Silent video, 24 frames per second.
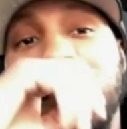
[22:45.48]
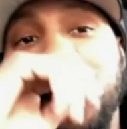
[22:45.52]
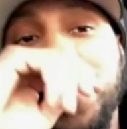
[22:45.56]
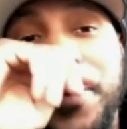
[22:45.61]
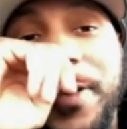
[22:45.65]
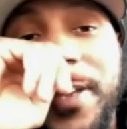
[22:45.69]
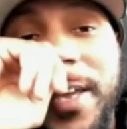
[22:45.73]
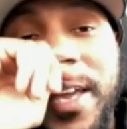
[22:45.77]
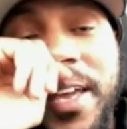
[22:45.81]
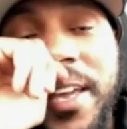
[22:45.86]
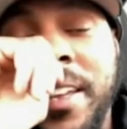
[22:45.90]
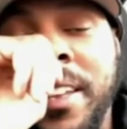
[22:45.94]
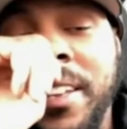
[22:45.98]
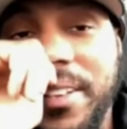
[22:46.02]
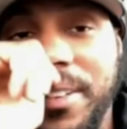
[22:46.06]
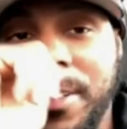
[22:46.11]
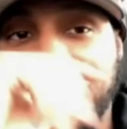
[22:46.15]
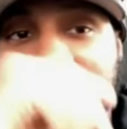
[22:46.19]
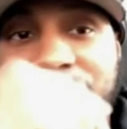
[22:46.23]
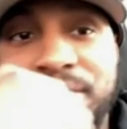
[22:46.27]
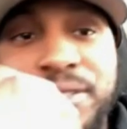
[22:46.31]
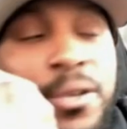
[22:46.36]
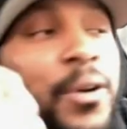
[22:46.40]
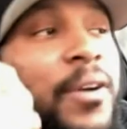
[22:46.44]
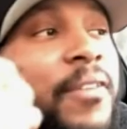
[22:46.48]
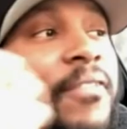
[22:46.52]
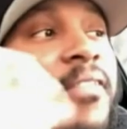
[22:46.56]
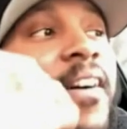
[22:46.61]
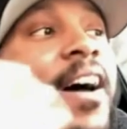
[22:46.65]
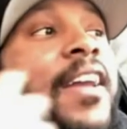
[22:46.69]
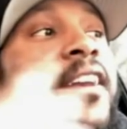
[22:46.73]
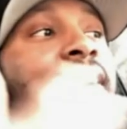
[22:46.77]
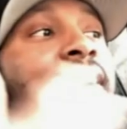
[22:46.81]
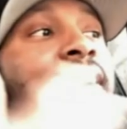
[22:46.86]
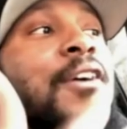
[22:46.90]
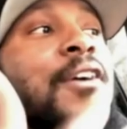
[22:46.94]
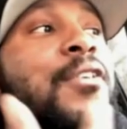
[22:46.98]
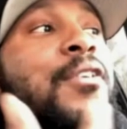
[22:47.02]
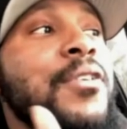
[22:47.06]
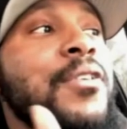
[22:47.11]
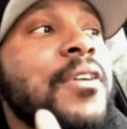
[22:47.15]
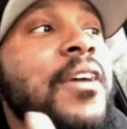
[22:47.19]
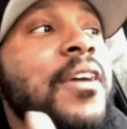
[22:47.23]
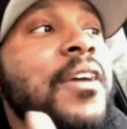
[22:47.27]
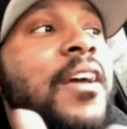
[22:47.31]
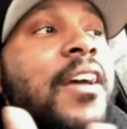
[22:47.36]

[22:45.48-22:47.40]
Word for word: Okay, but so I know you gave.